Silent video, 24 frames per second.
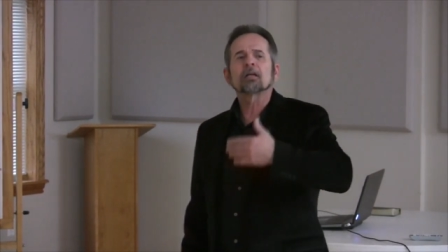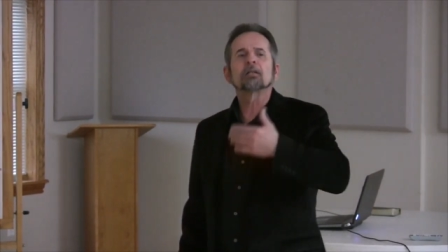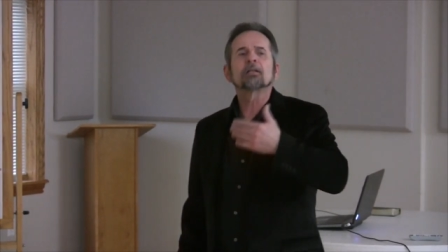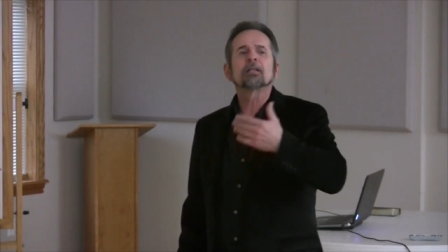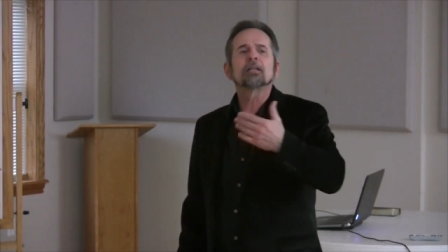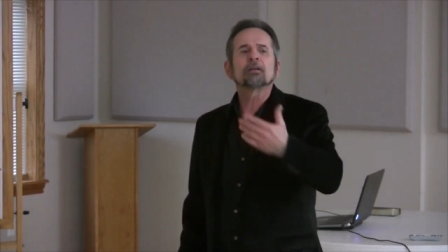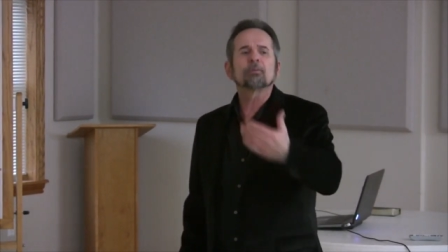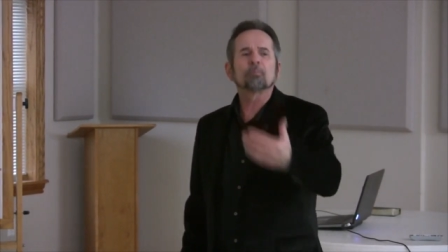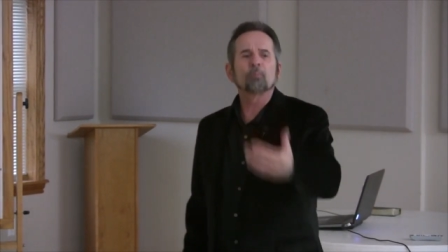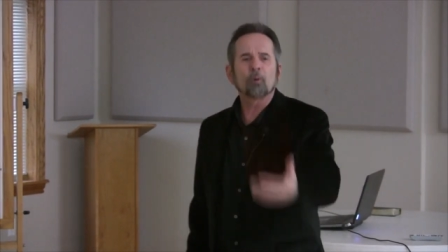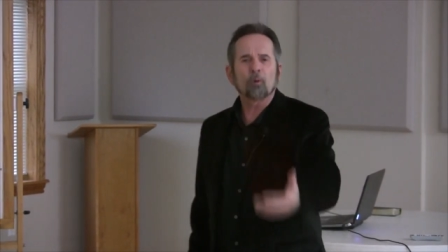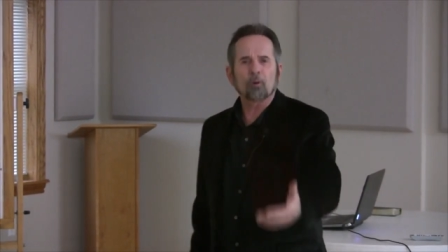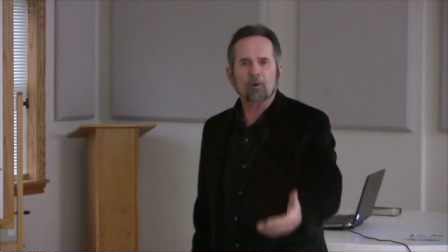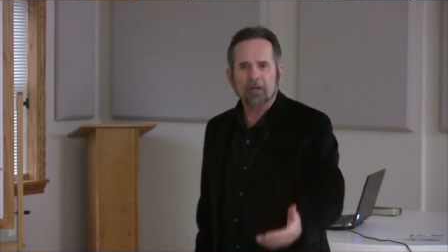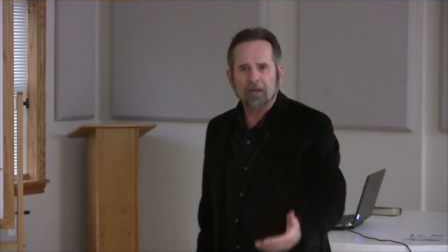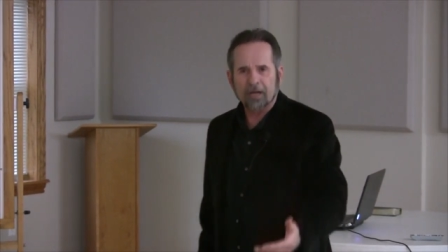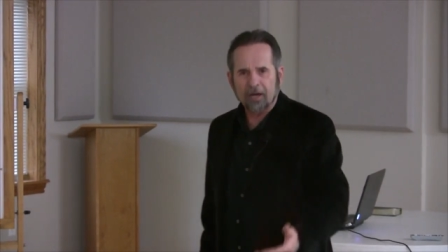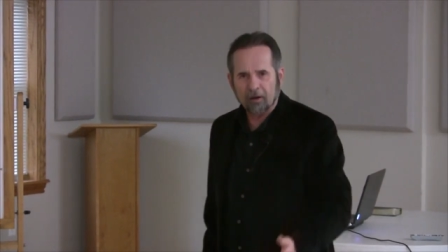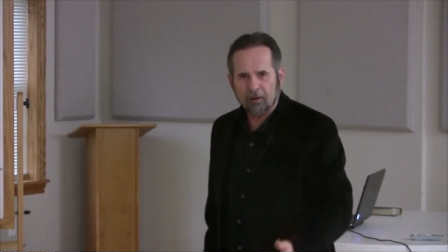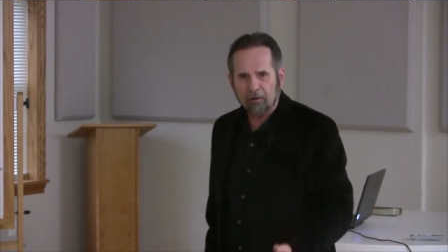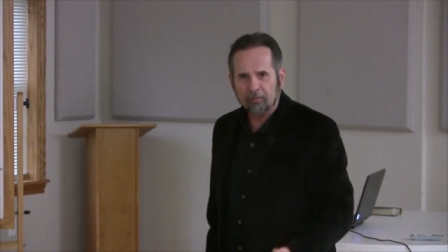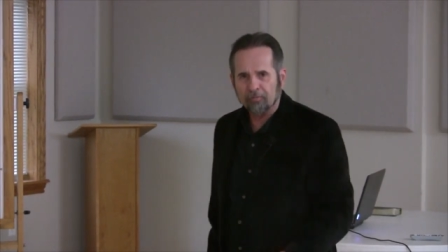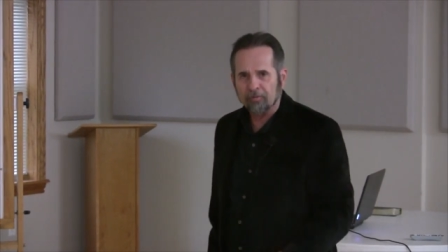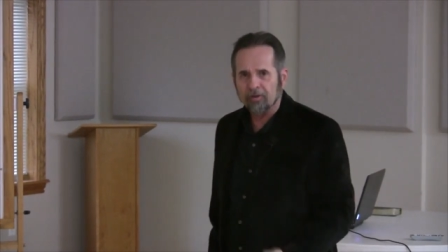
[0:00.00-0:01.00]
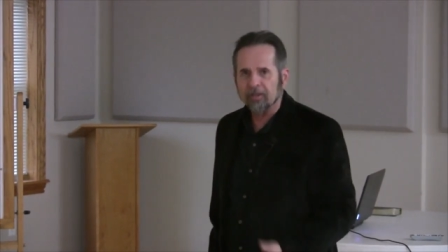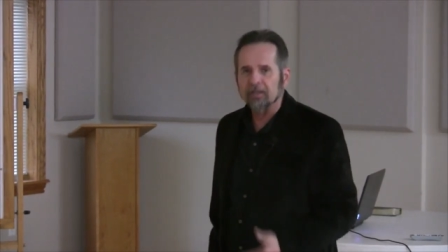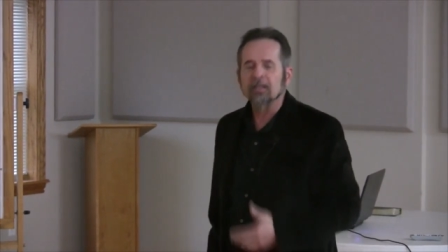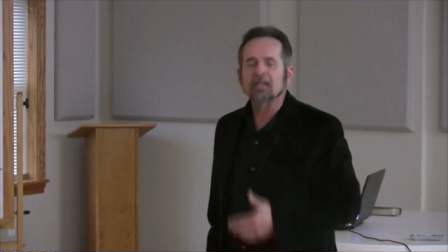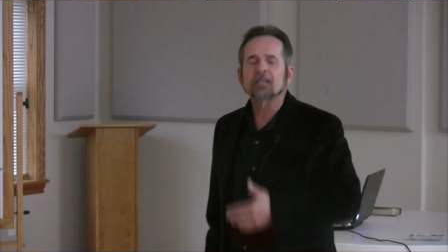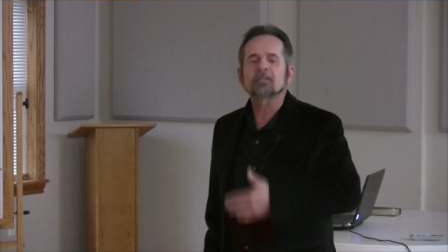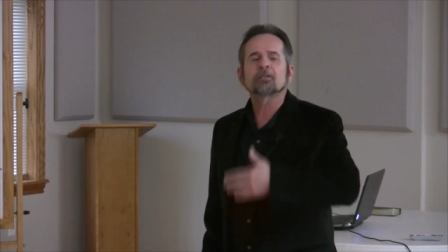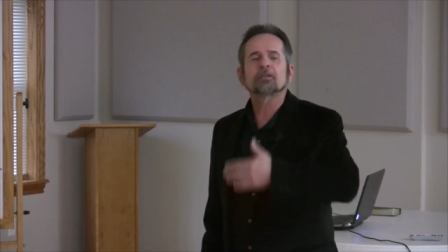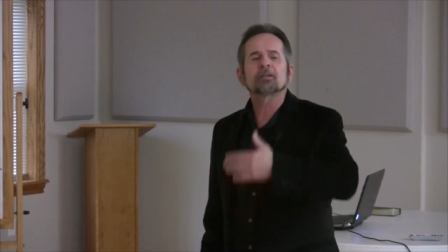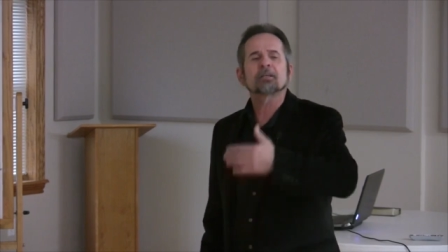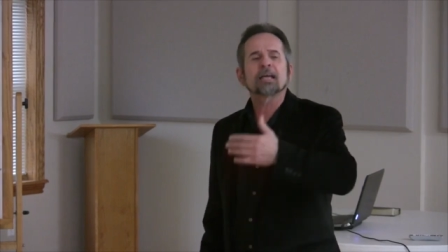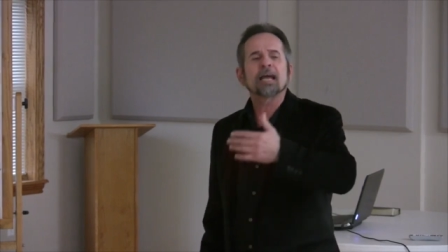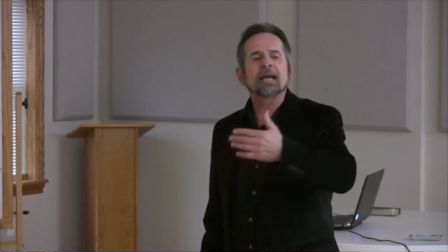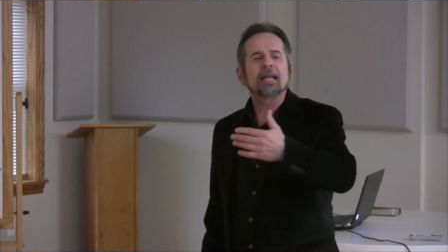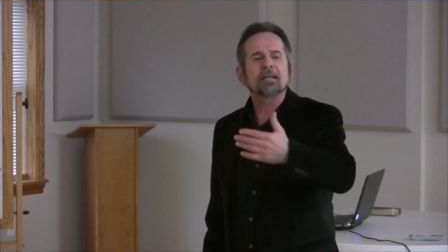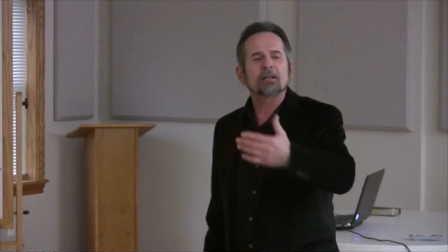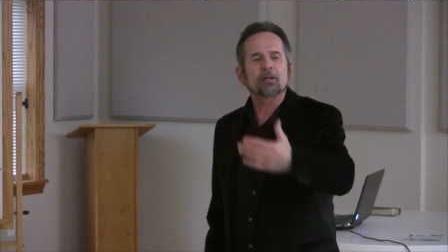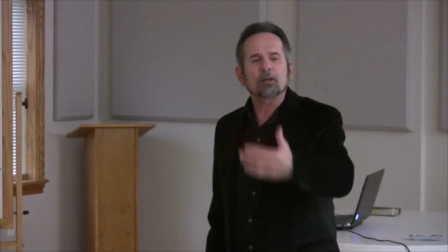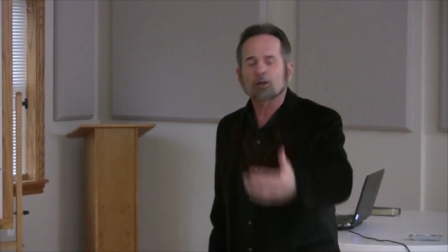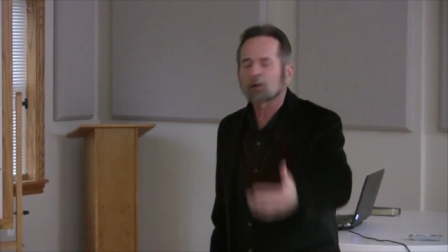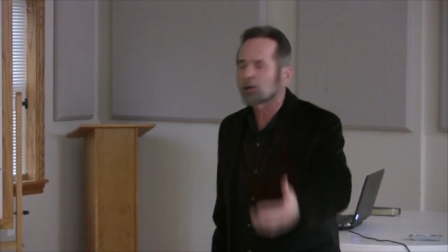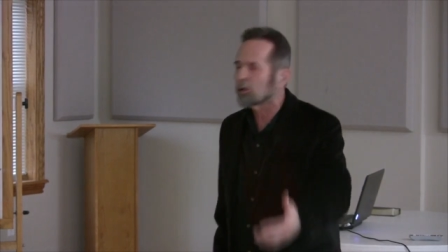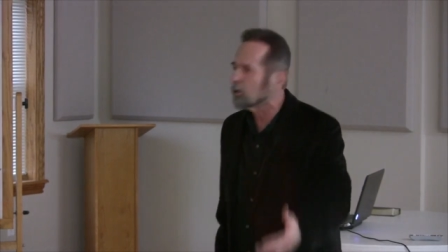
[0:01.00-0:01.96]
a little more carefully. Let's look at it